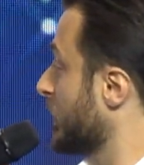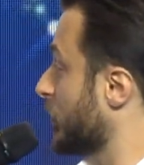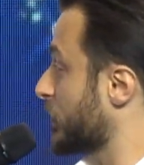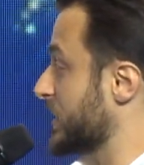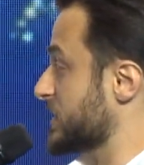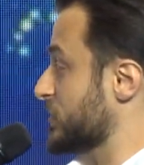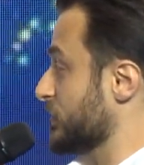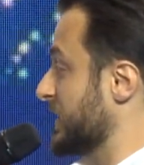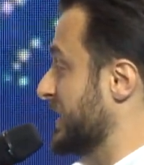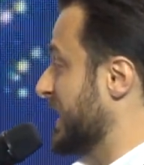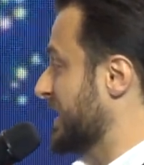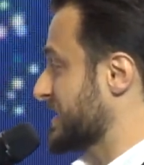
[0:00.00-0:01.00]
Okay, so the
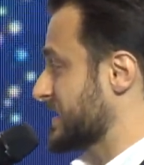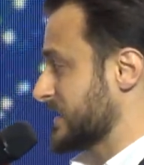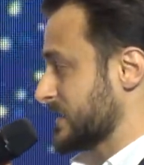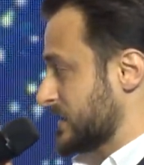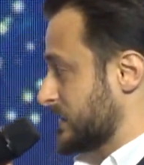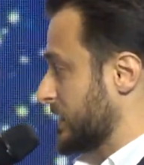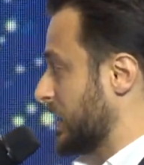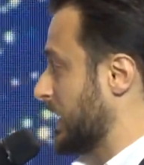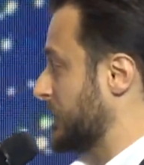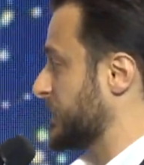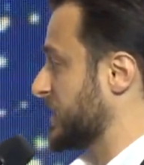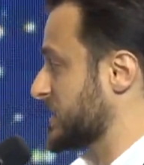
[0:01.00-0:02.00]
analysis,
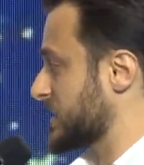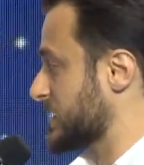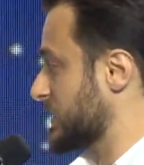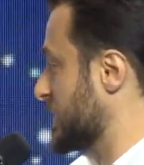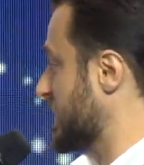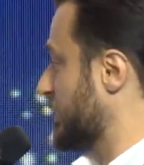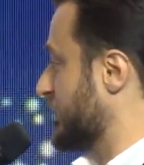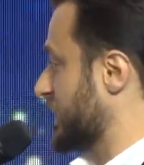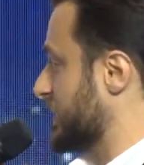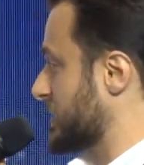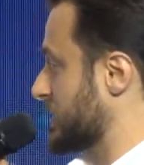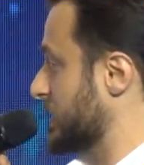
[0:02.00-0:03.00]
this is some of it
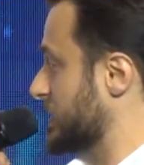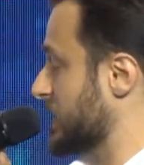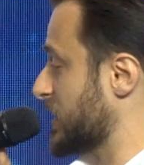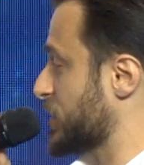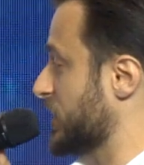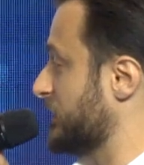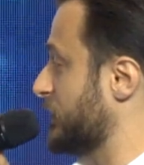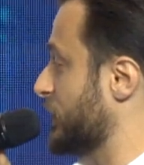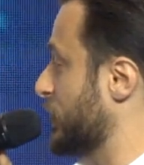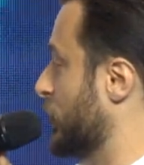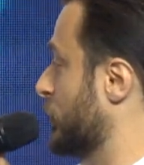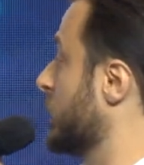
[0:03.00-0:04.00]
is actually very
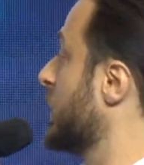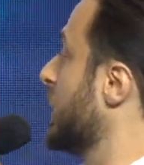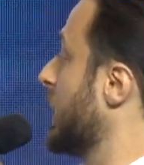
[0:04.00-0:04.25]
known.